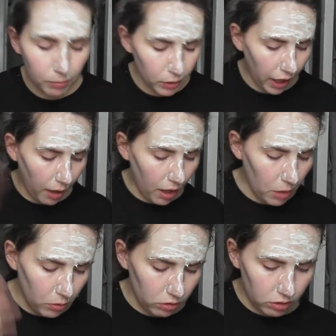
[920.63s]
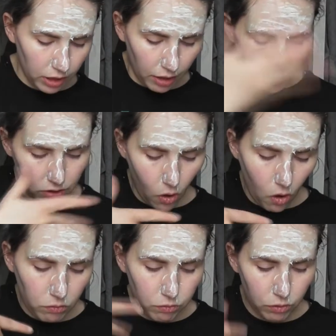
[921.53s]
But yeah, I will get this
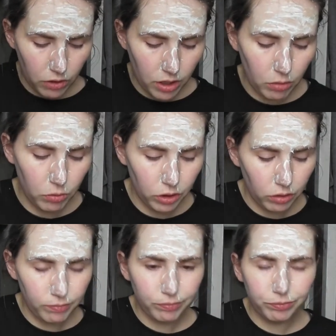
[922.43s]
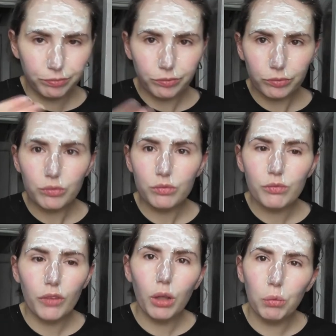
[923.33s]
off and then we'll
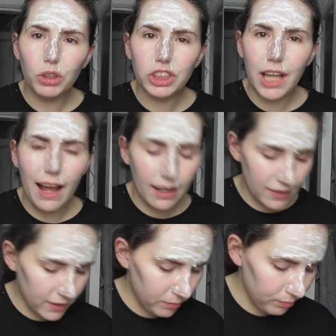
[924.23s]
chat.